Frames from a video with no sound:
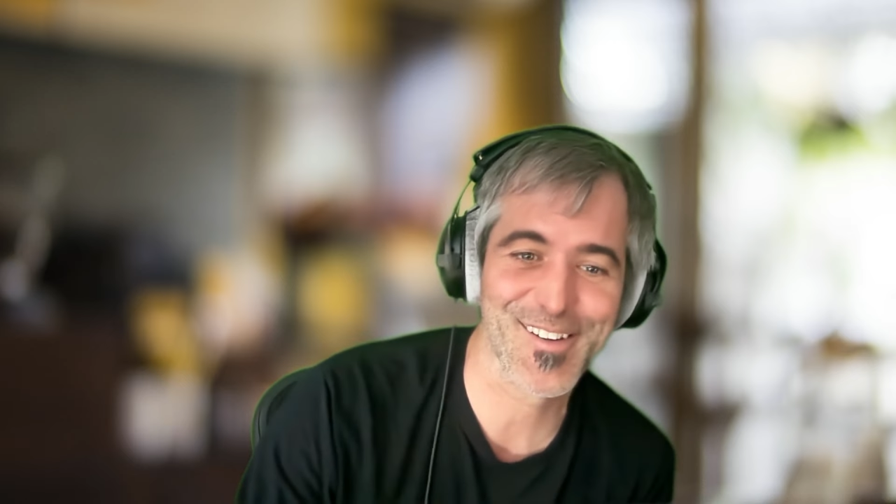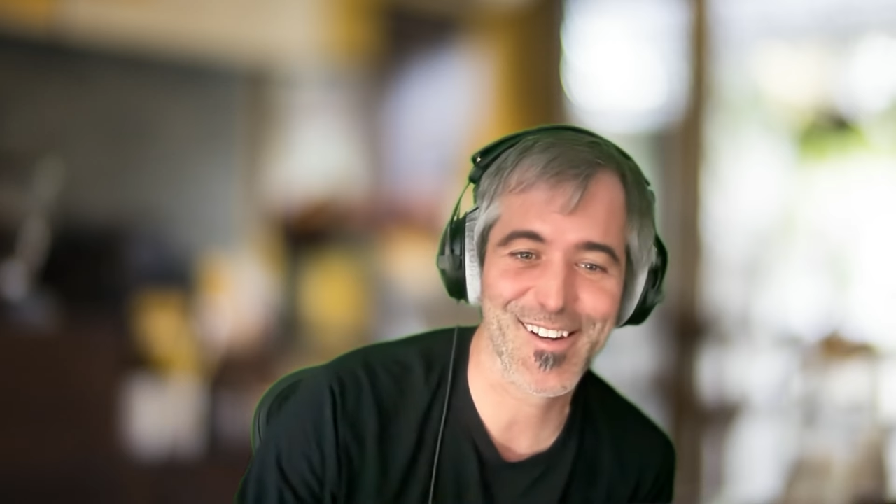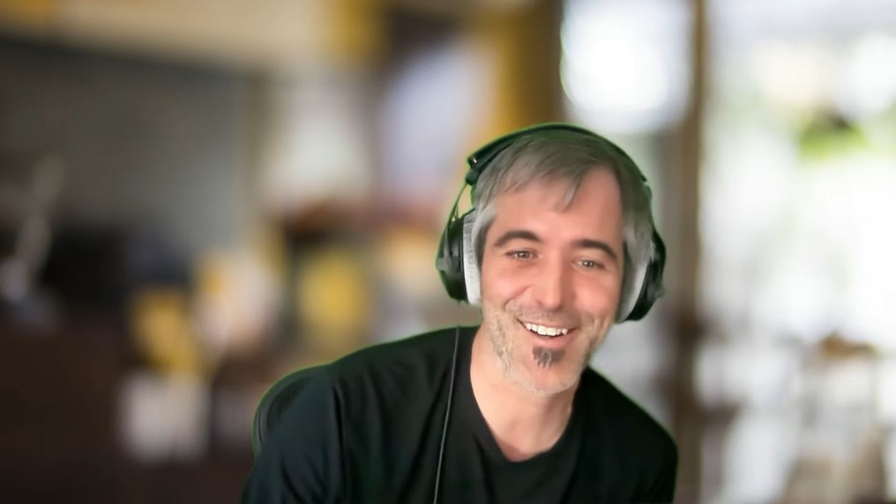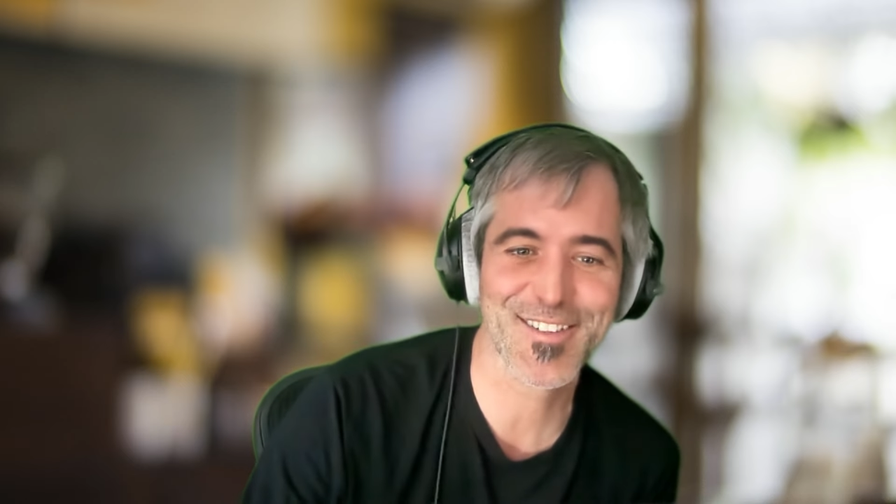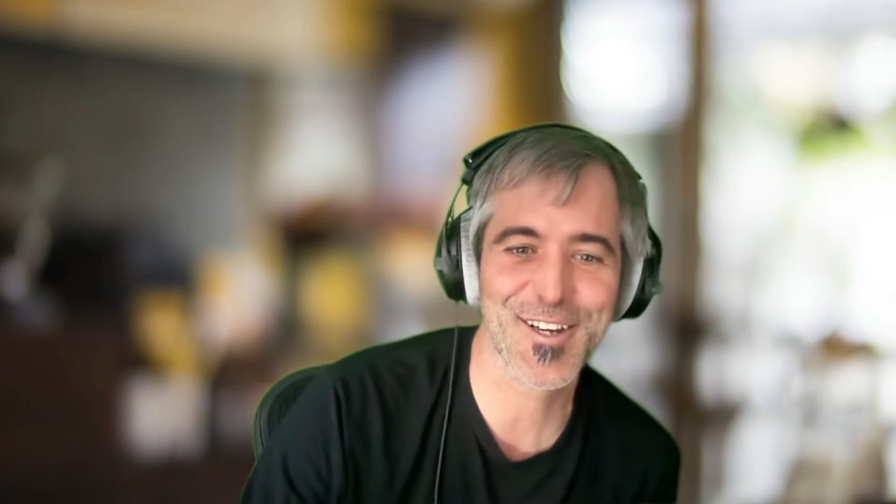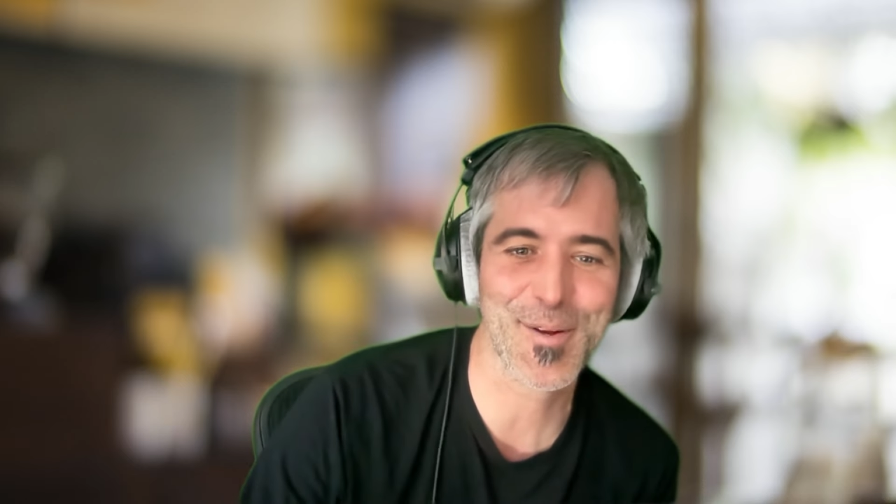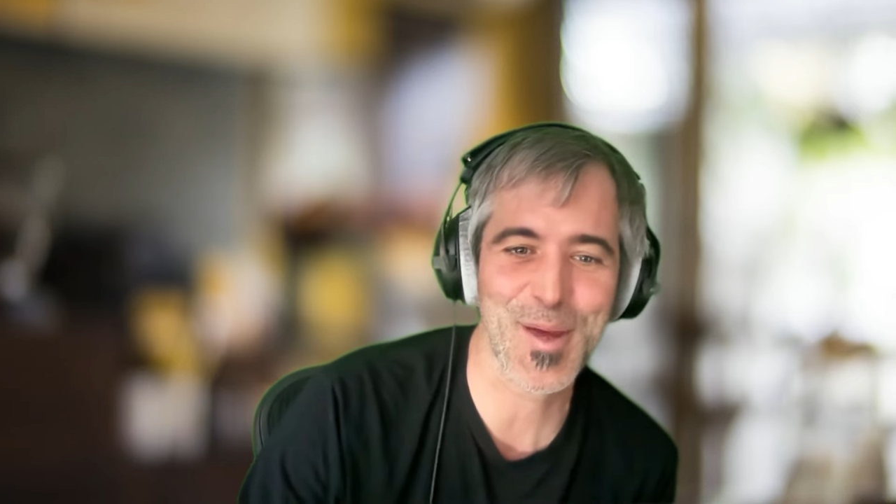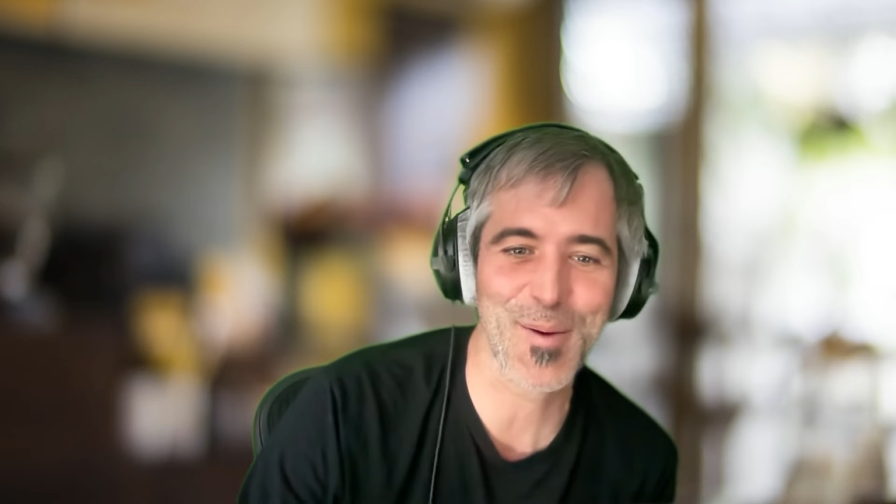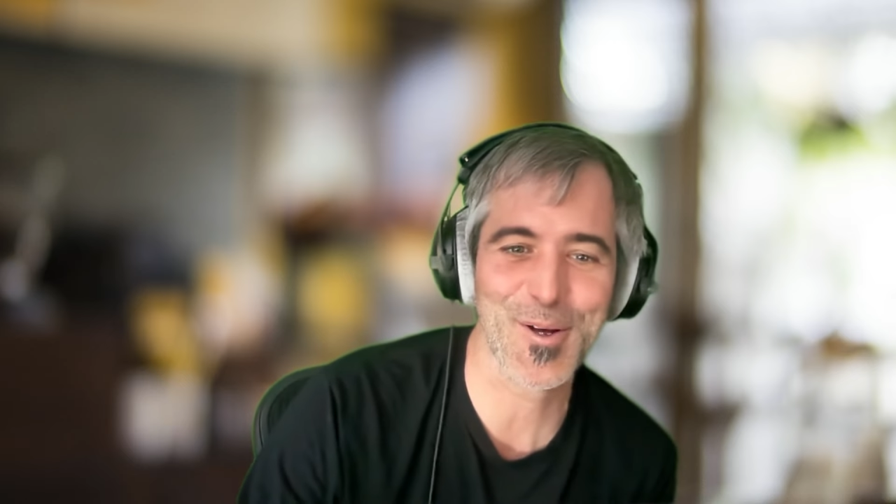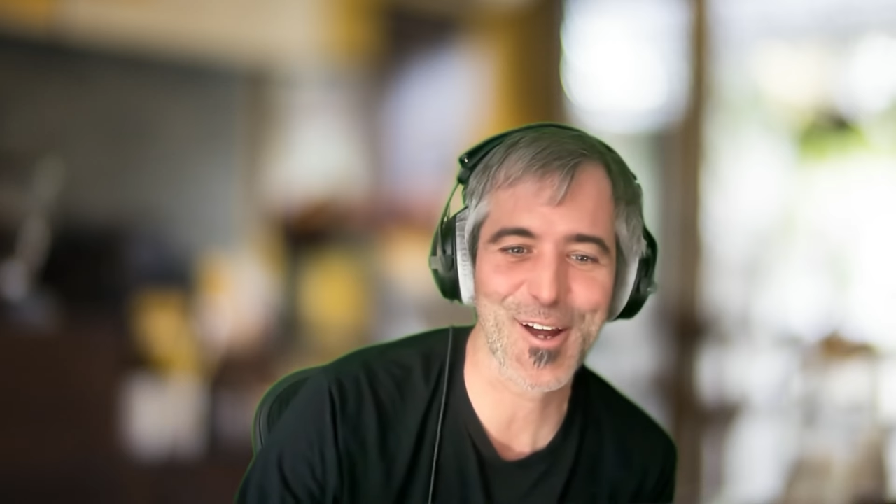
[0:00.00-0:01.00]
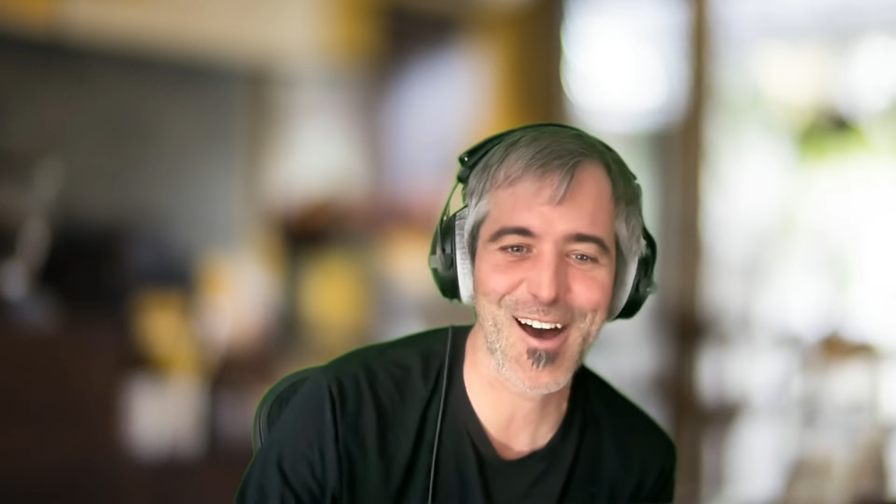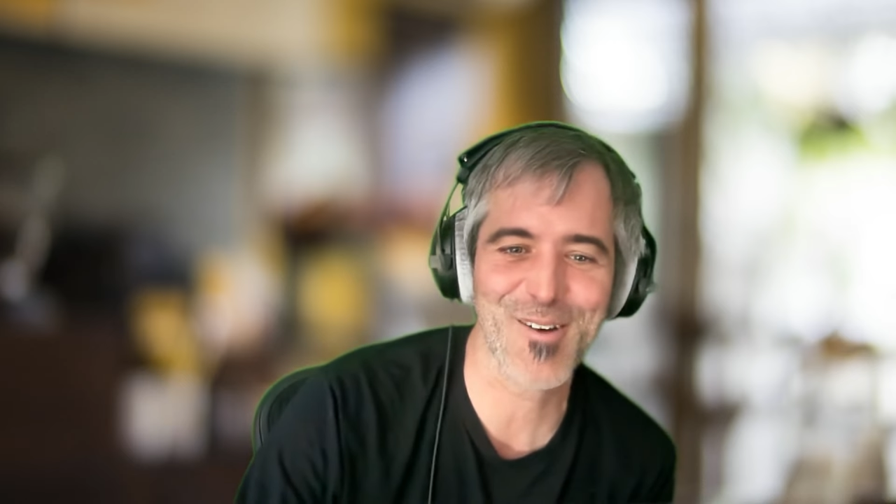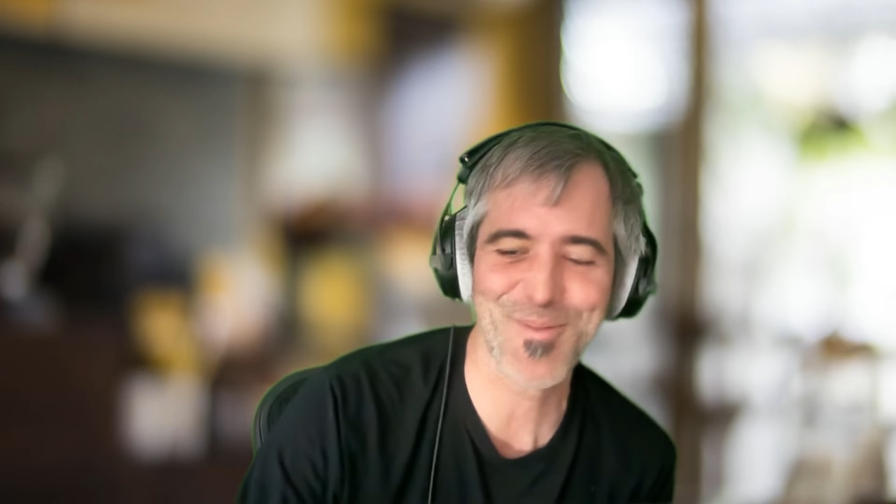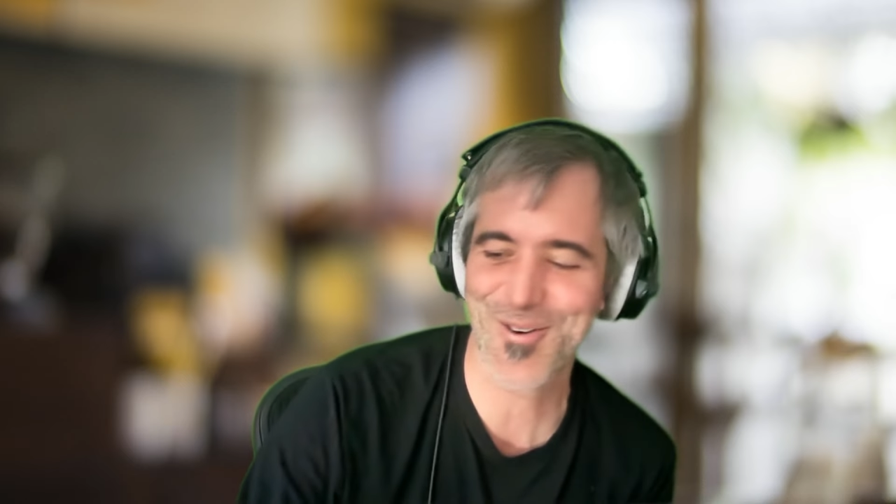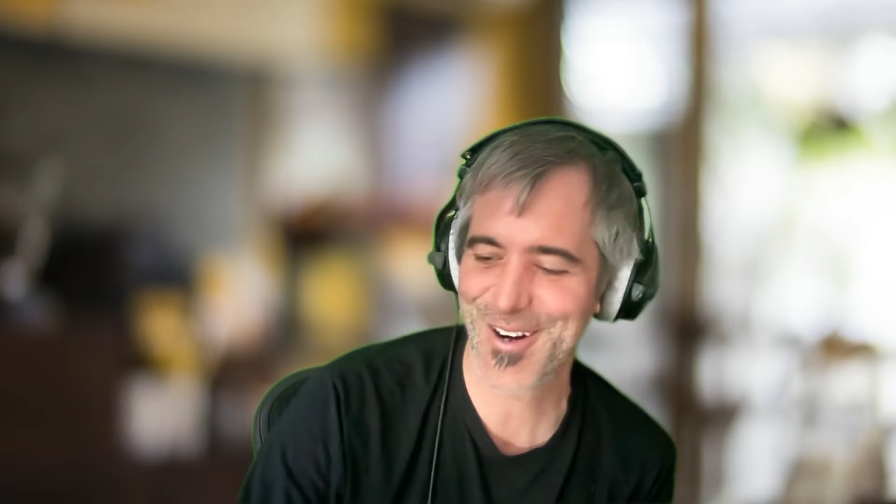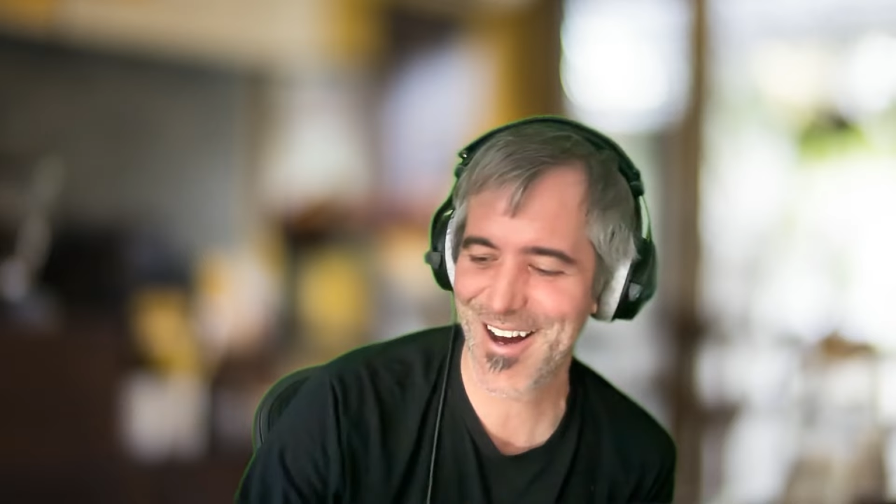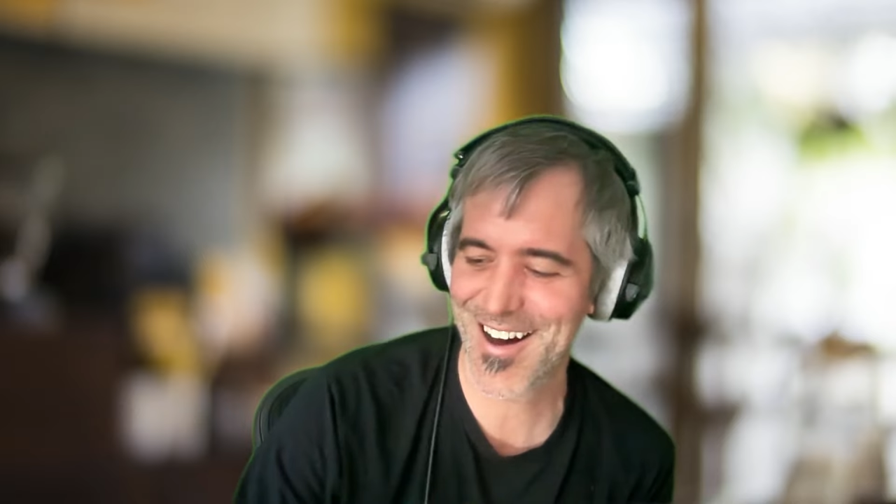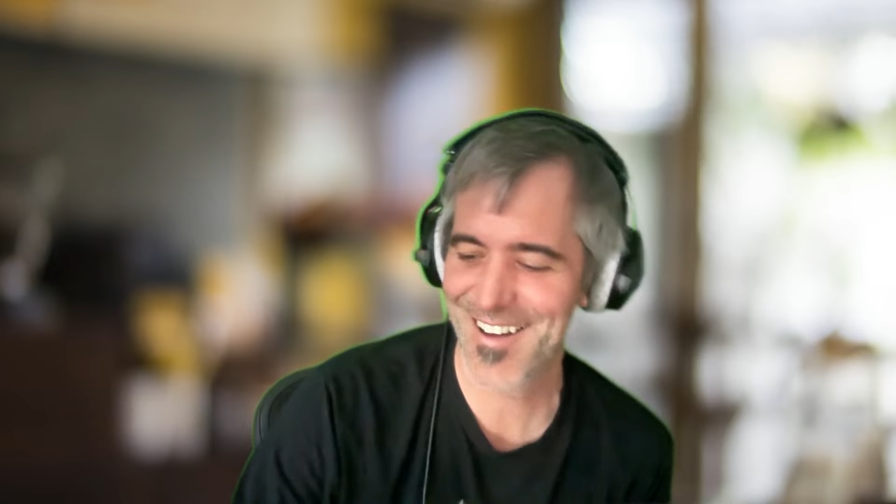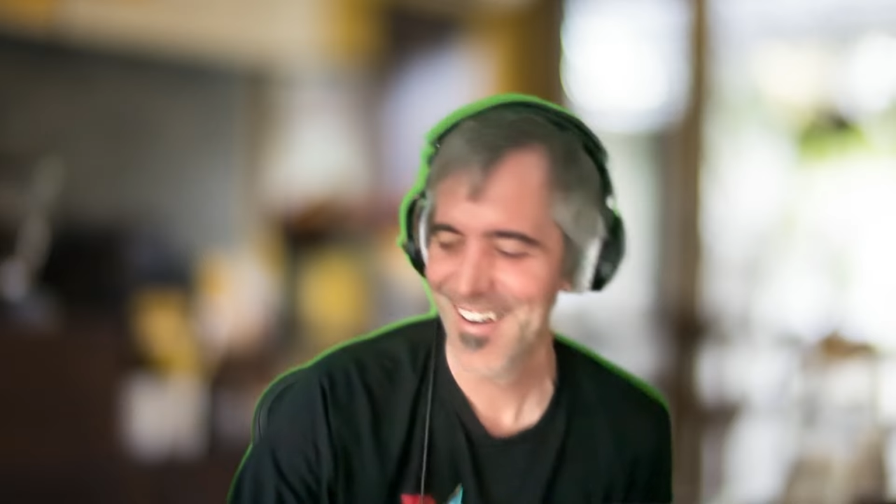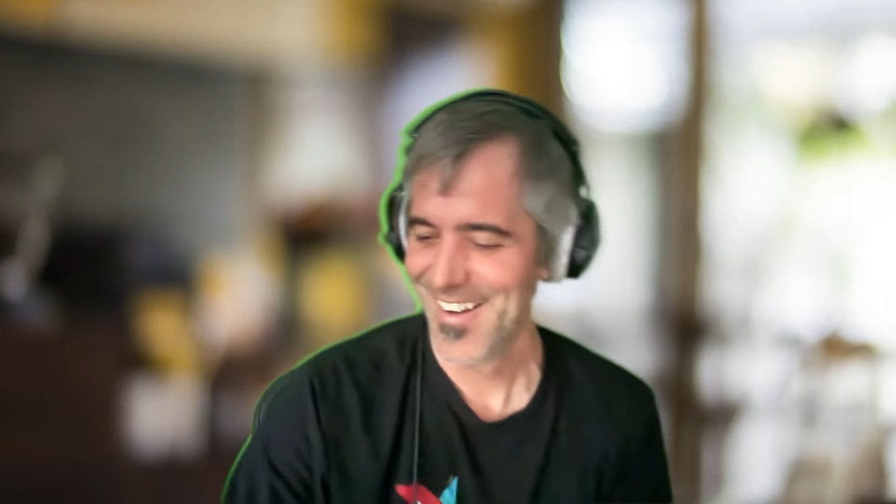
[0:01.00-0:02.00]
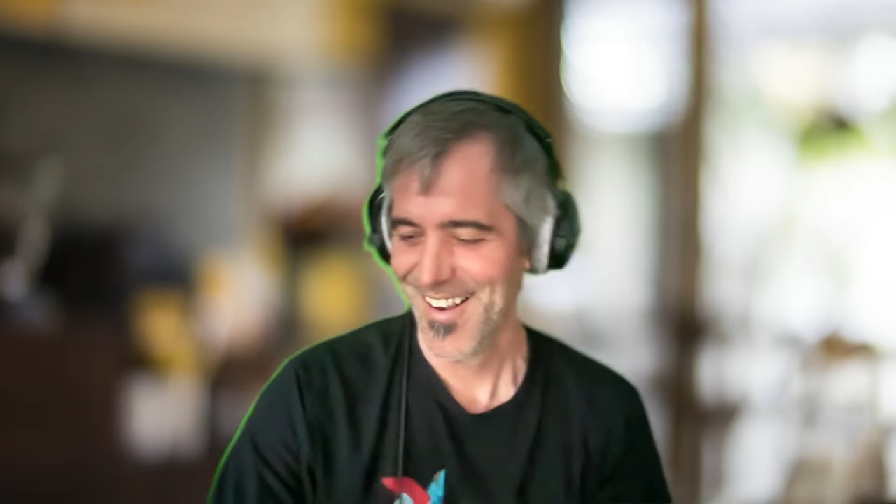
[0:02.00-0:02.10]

you know it's going to be able to help you or not